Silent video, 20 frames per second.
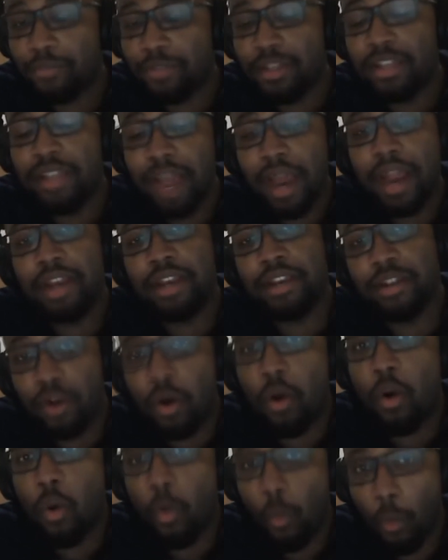tonight,
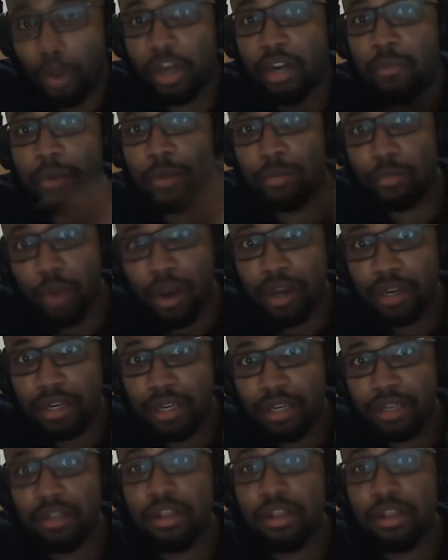or we're gonna be pregnant